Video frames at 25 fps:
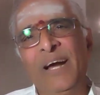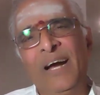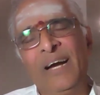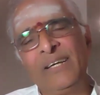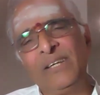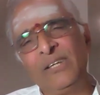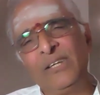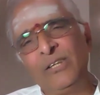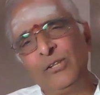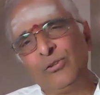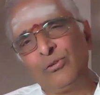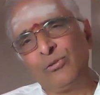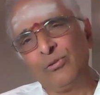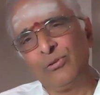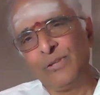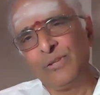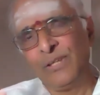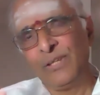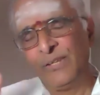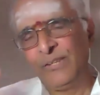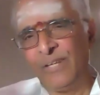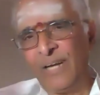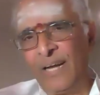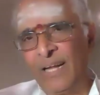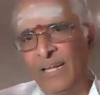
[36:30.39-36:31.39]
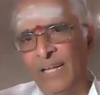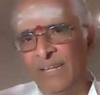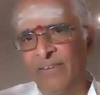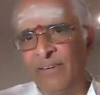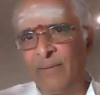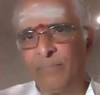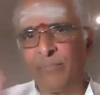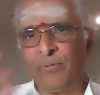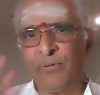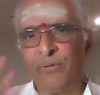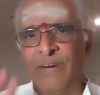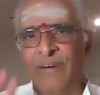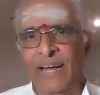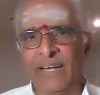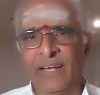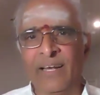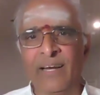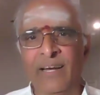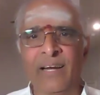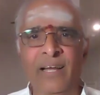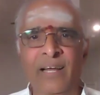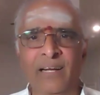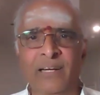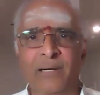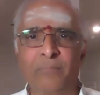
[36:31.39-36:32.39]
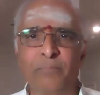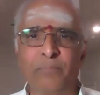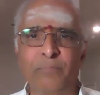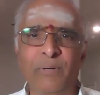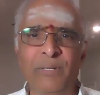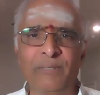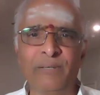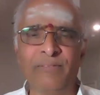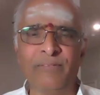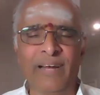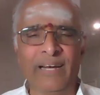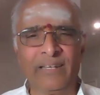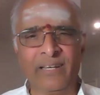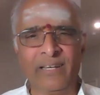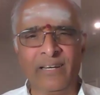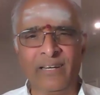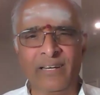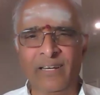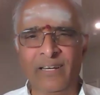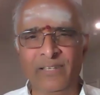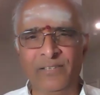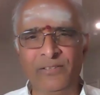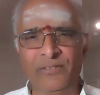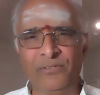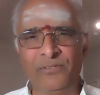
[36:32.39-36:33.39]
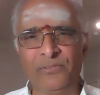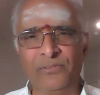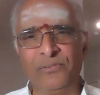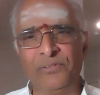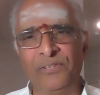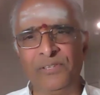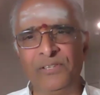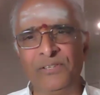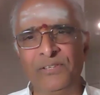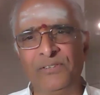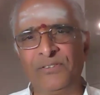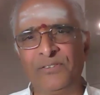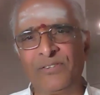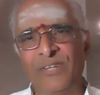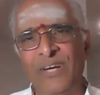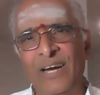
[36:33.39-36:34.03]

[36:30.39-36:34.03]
And he used to teach all the way up to Vyakarana, complete Vyakarana he used to teach.